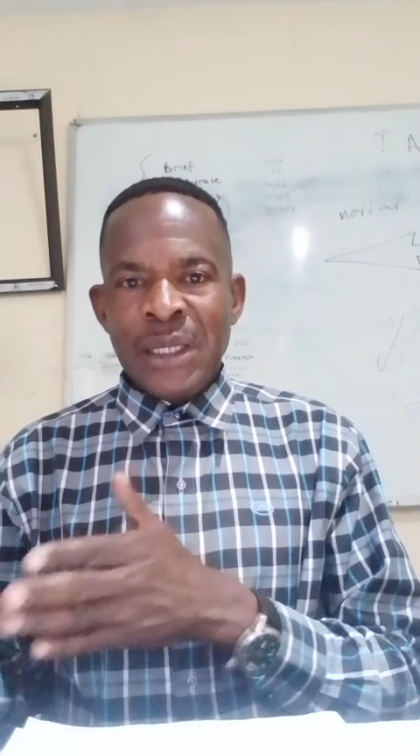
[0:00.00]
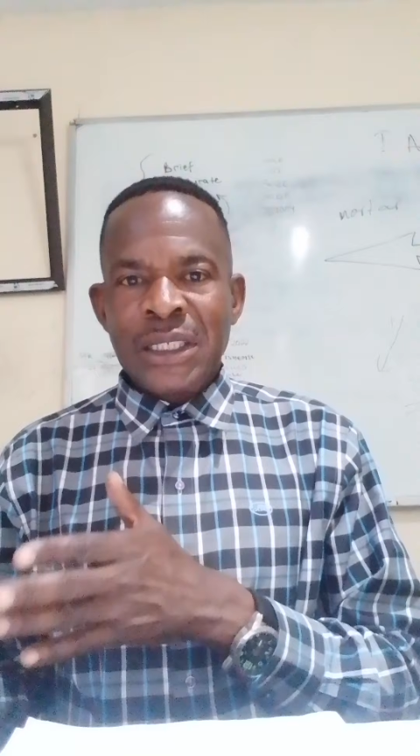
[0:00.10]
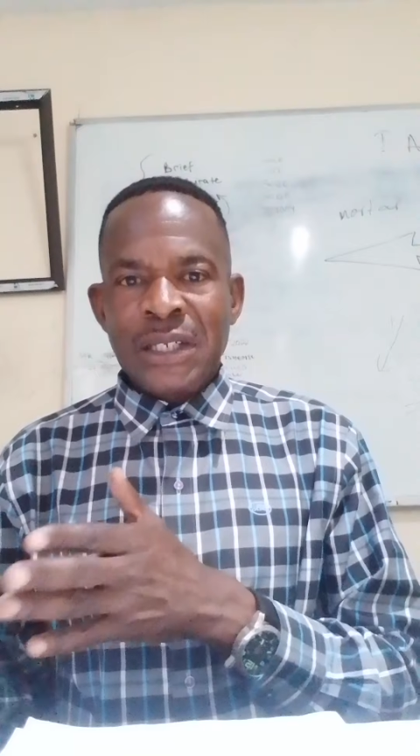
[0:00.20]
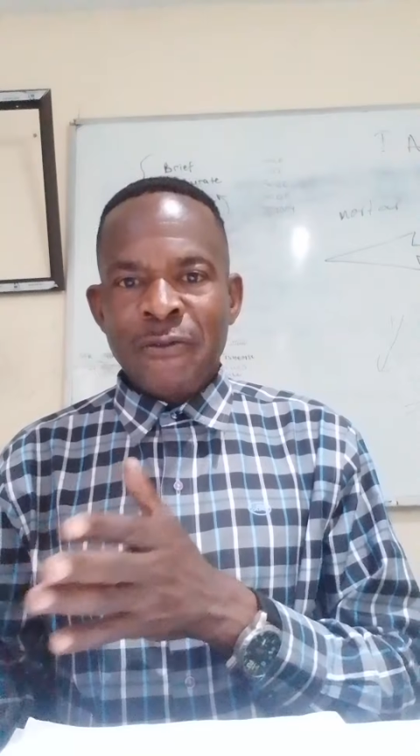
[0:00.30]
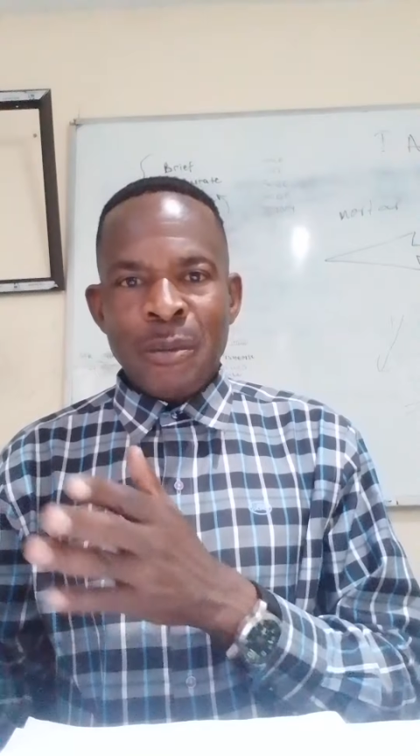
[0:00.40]

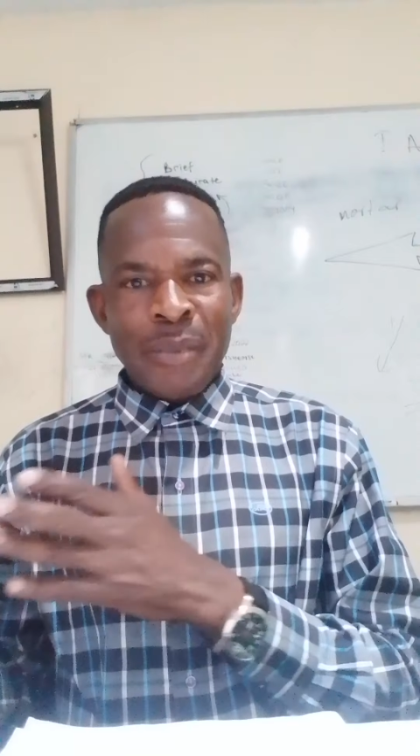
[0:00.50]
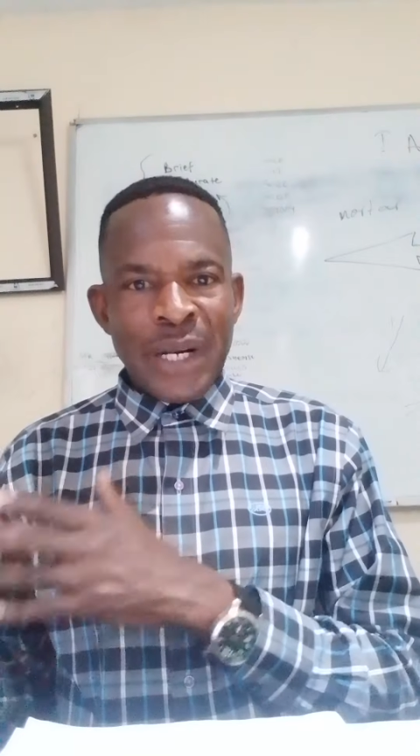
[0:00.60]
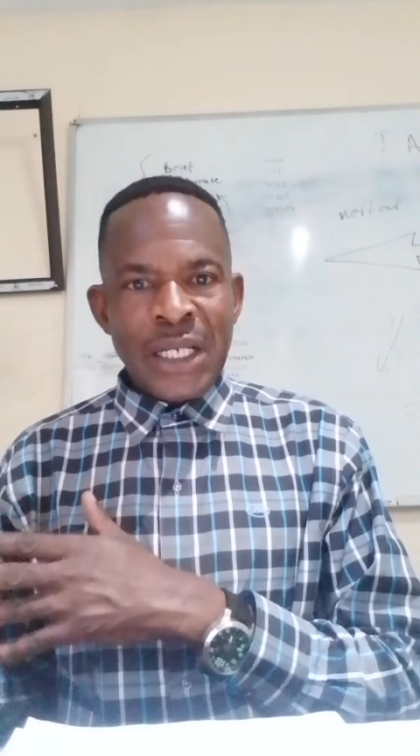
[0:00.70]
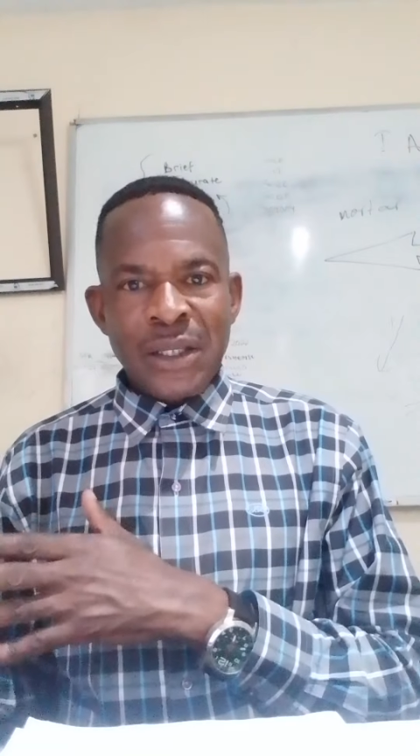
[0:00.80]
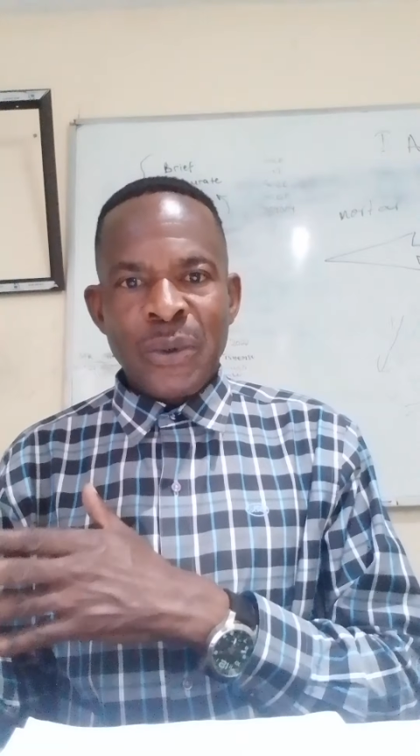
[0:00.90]
action from
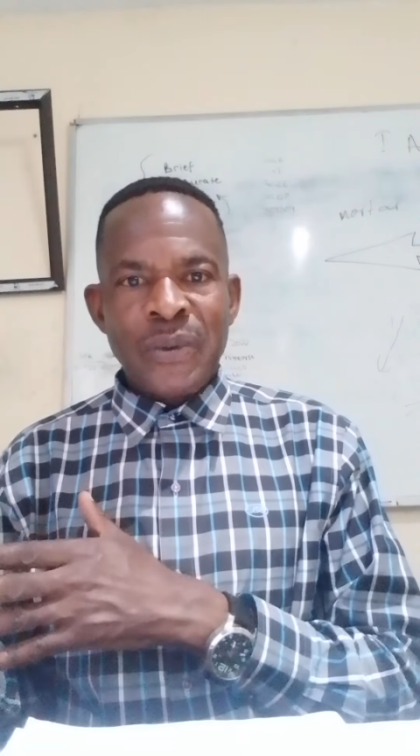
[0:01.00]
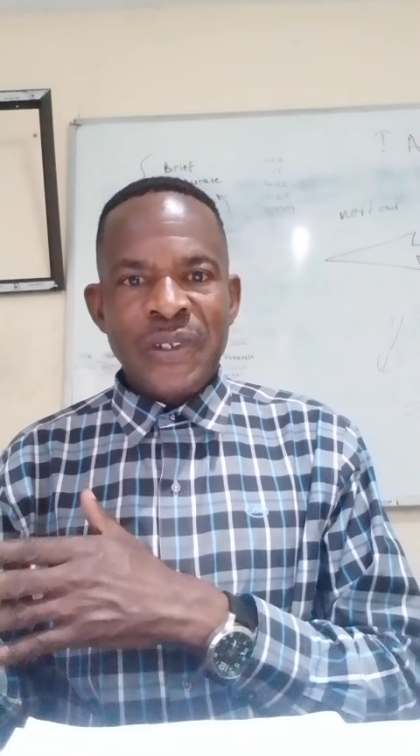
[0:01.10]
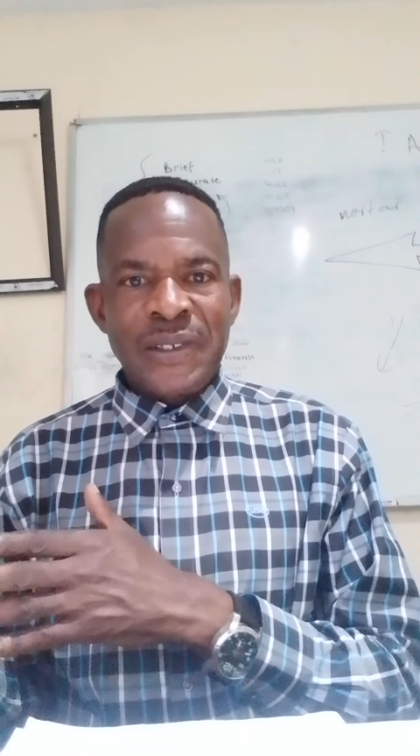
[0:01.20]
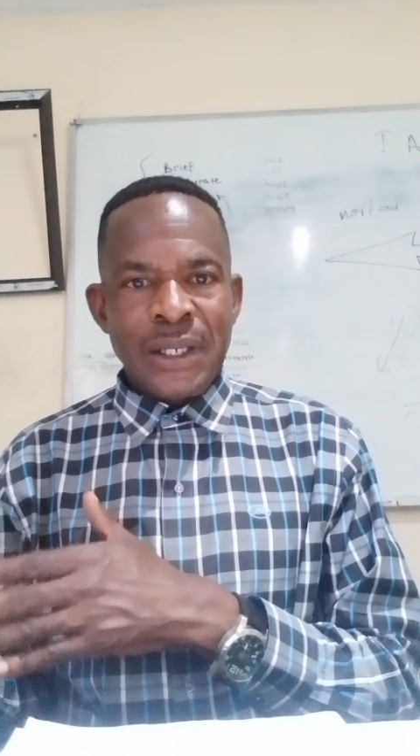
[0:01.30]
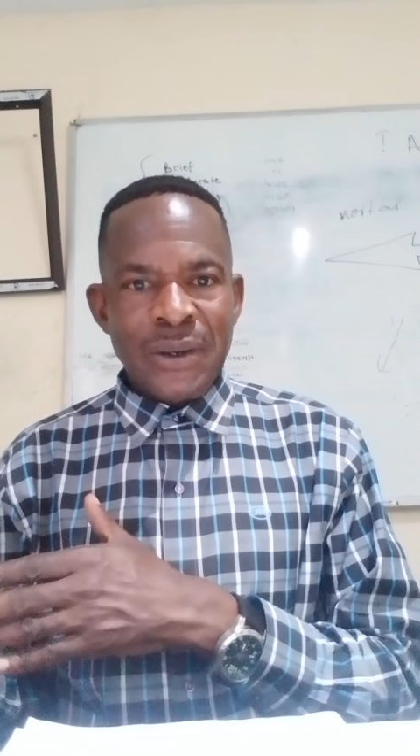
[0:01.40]
breaking through
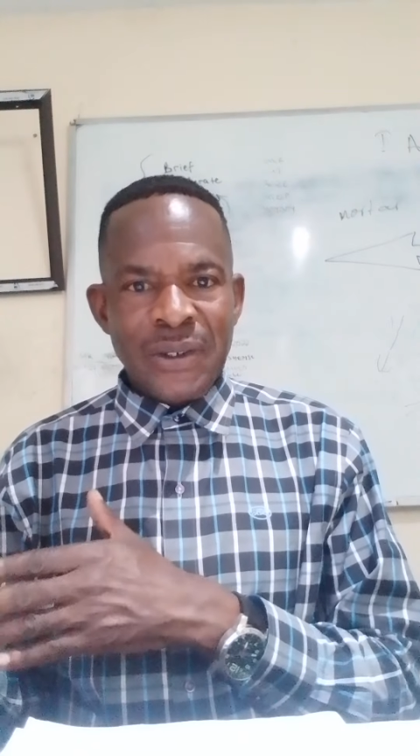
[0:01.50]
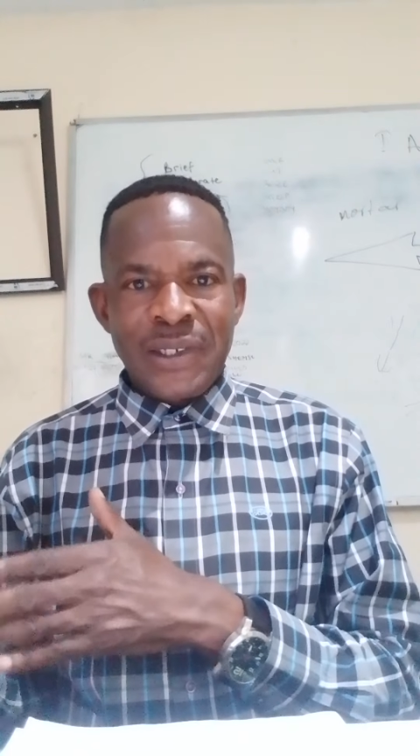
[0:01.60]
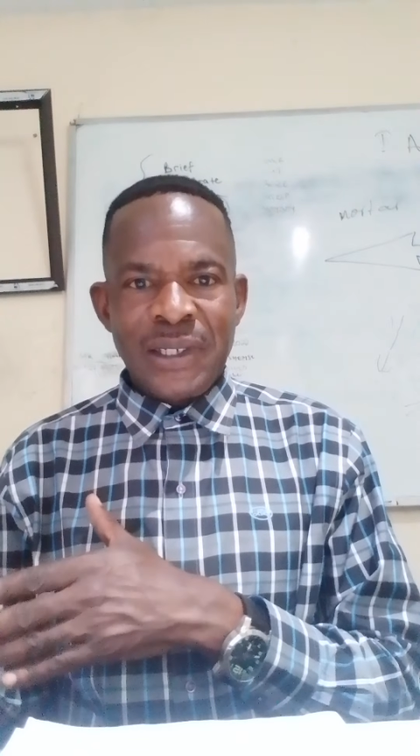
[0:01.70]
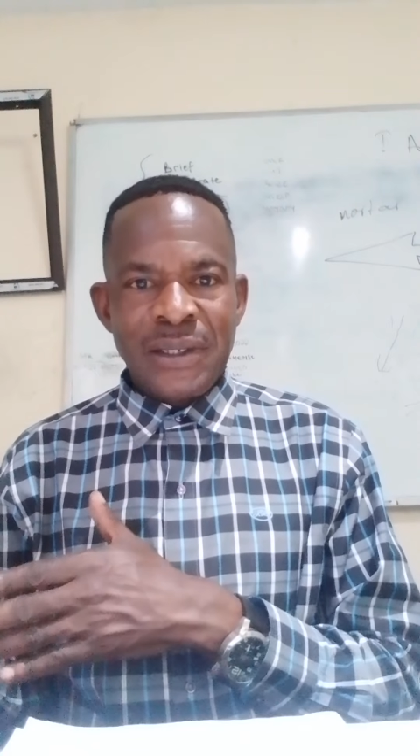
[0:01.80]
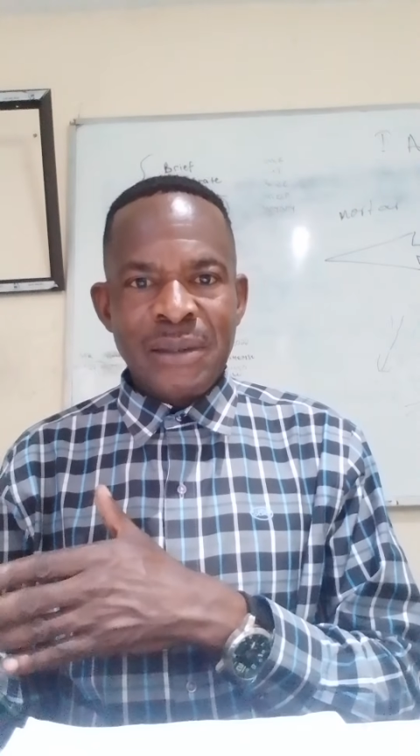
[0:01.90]
the security
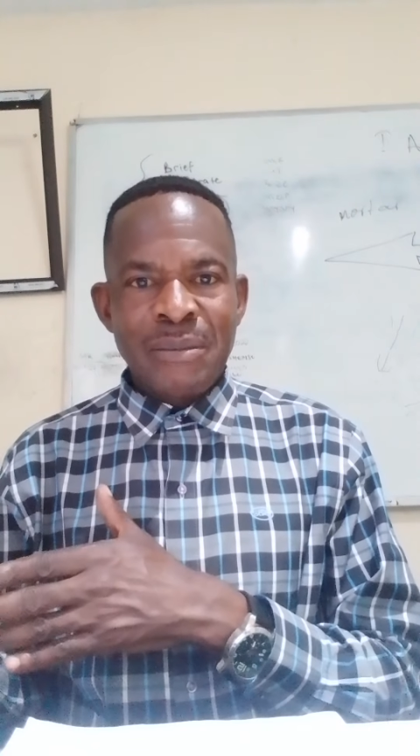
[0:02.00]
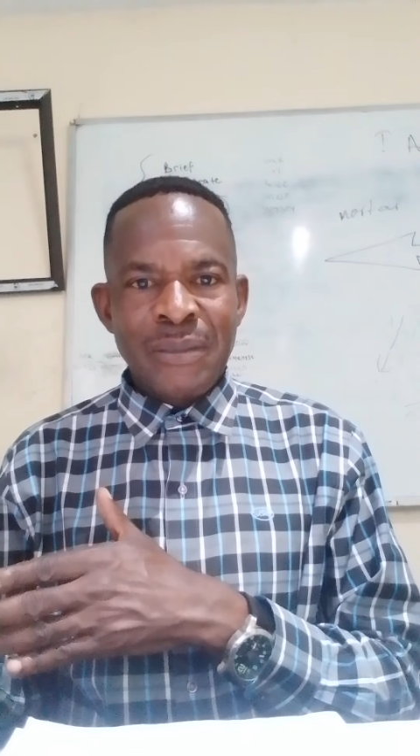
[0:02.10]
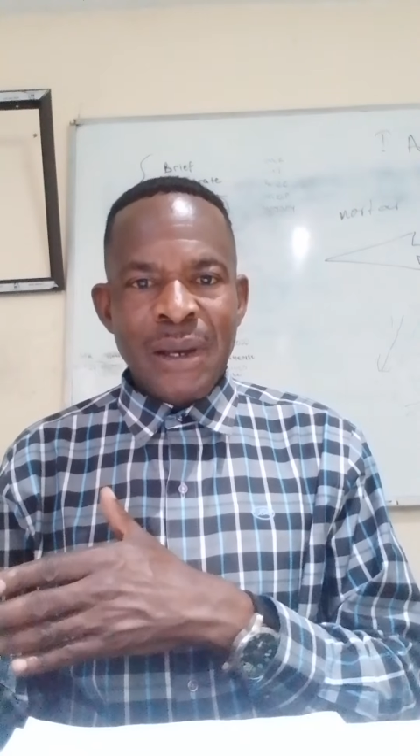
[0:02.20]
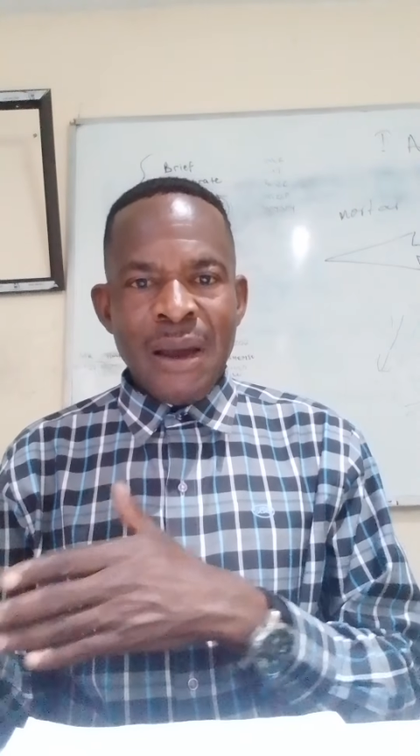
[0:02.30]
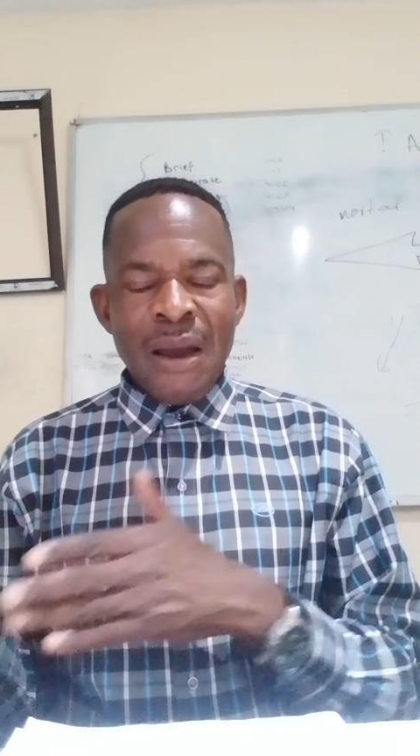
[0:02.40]
system.